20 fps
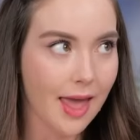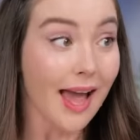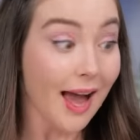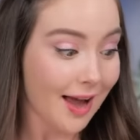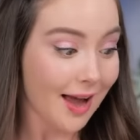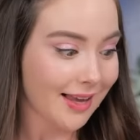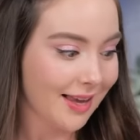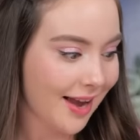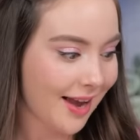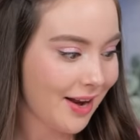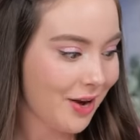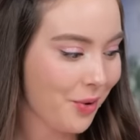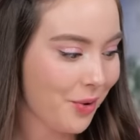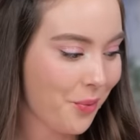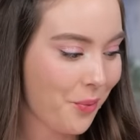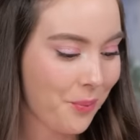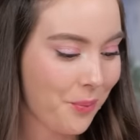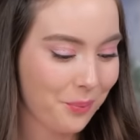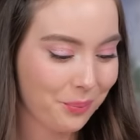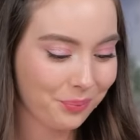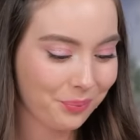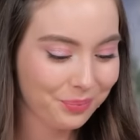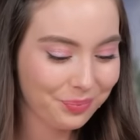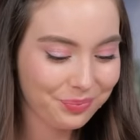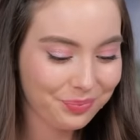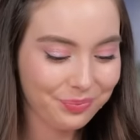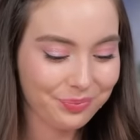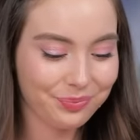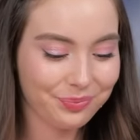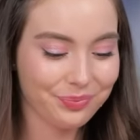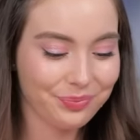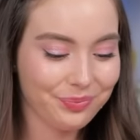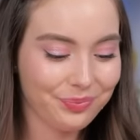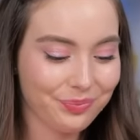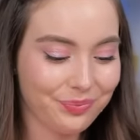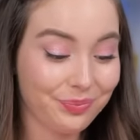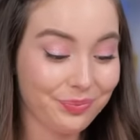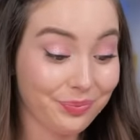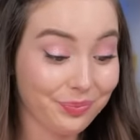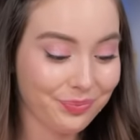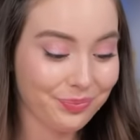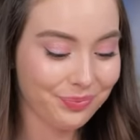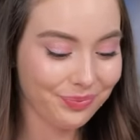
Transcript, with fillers: think I know what I can do with this. I just